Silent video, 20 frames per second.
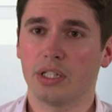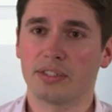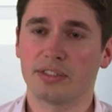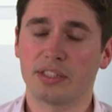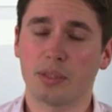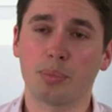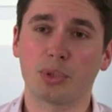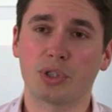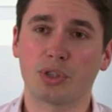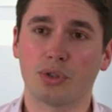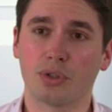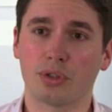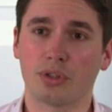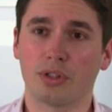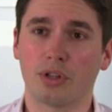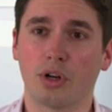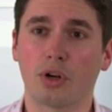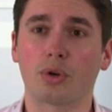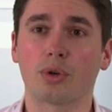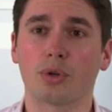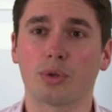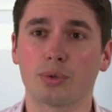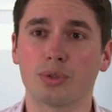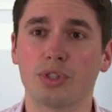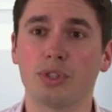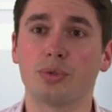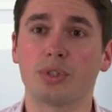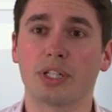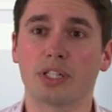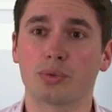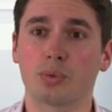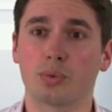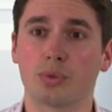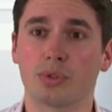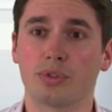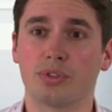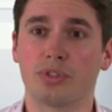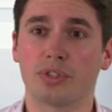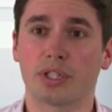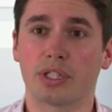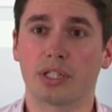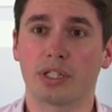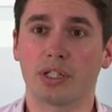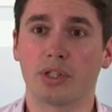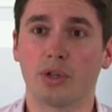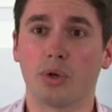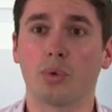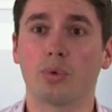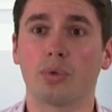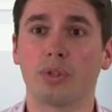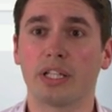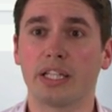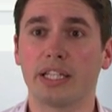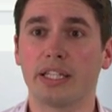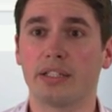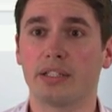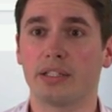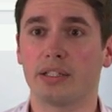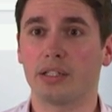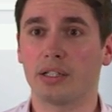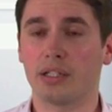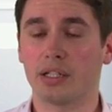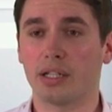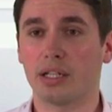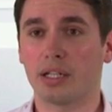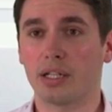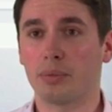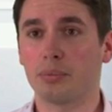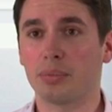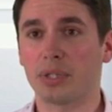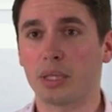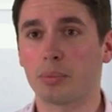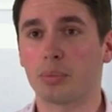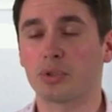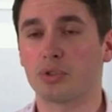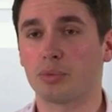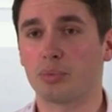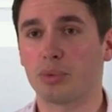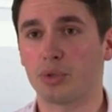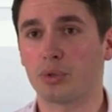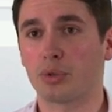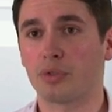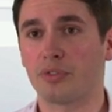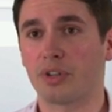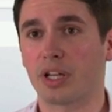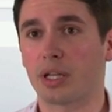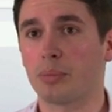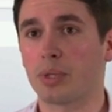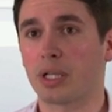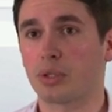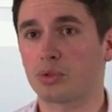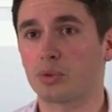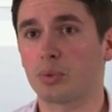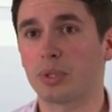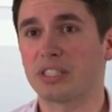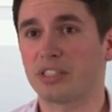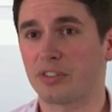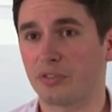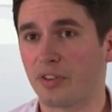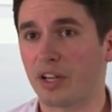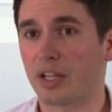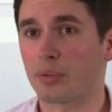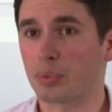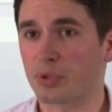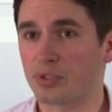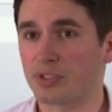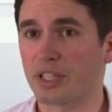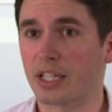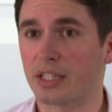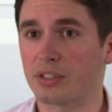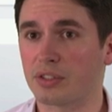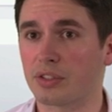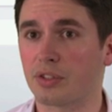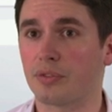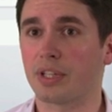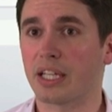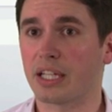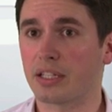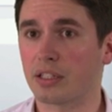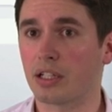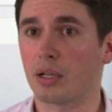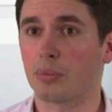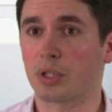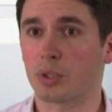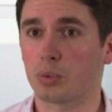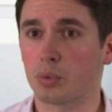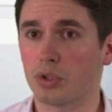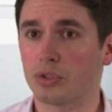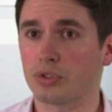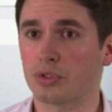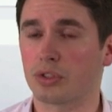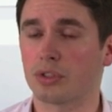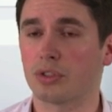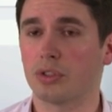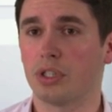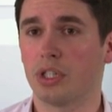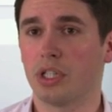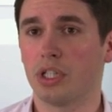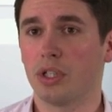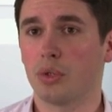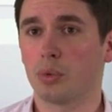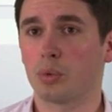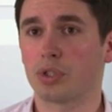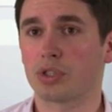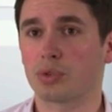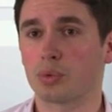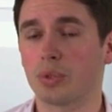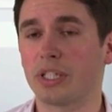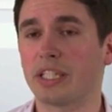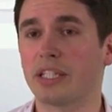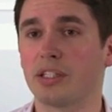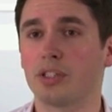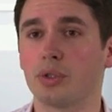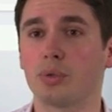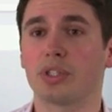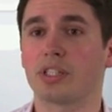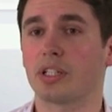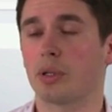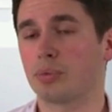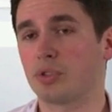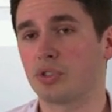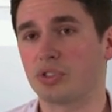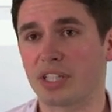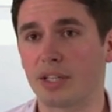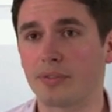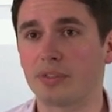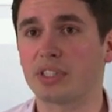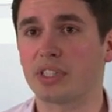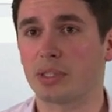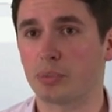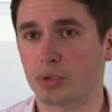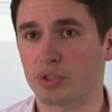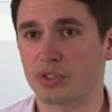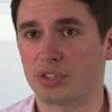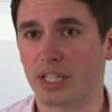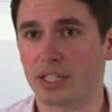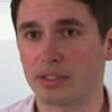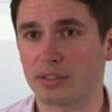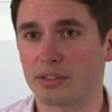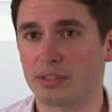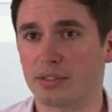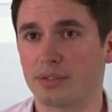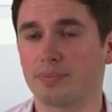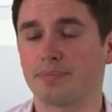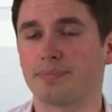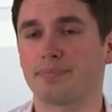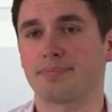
Typical RO unit would only be able to purify about 25% of the incoming water, whereas we can do it up to 70%.